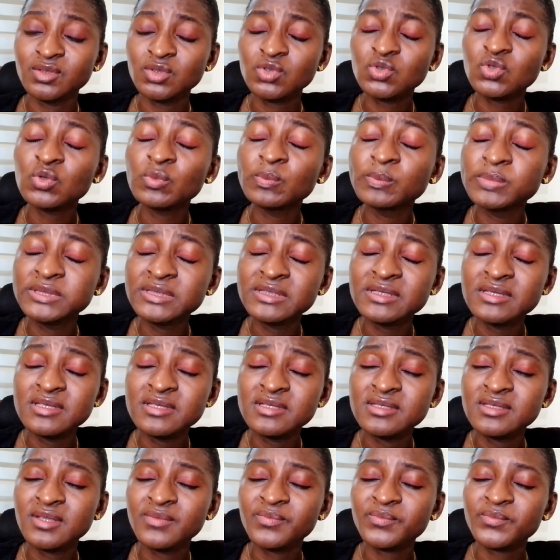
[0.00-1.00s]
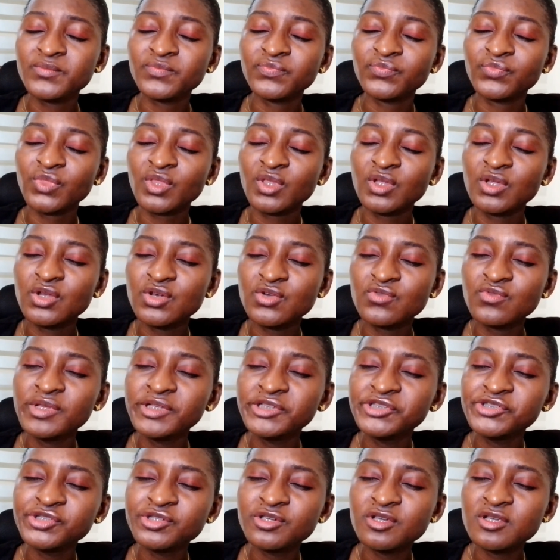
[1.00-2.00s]
So please,
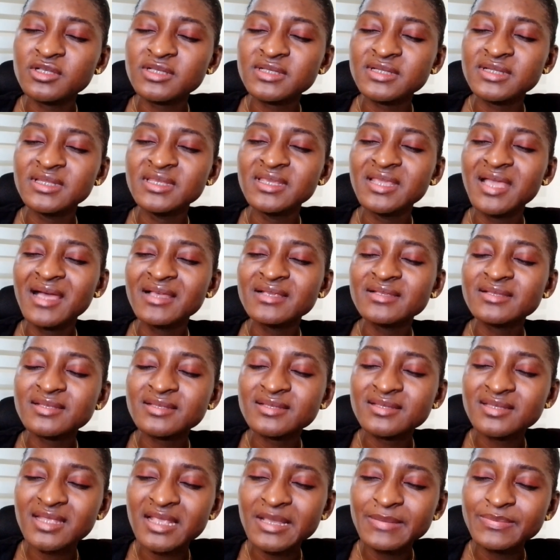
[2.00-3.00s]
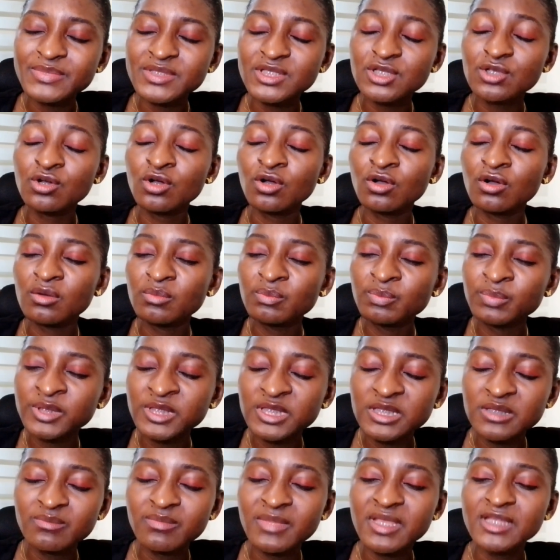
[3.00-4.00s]
graciously accept
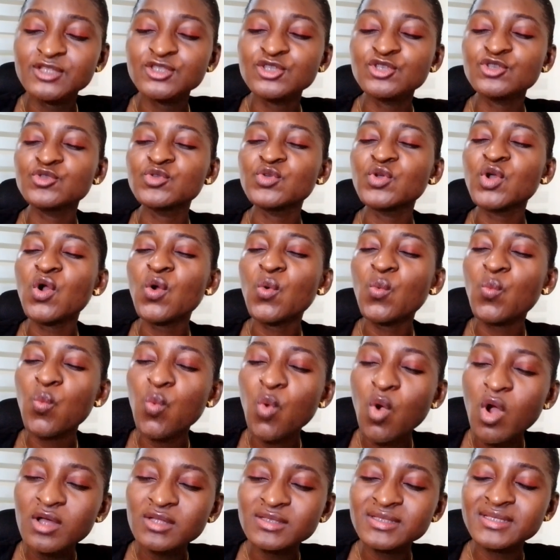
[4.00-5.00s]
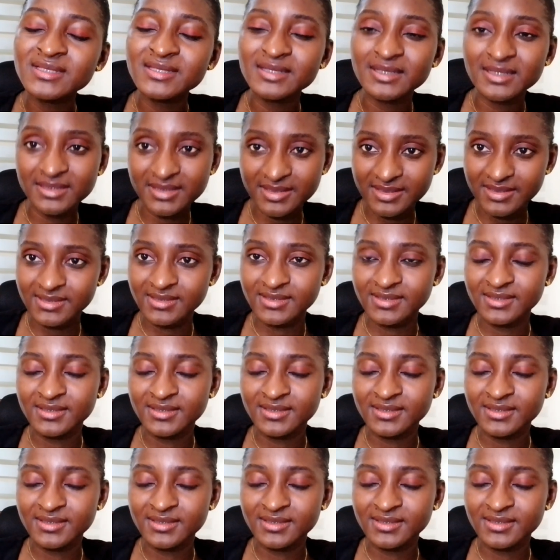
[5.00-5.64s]
compliments. You're worth it.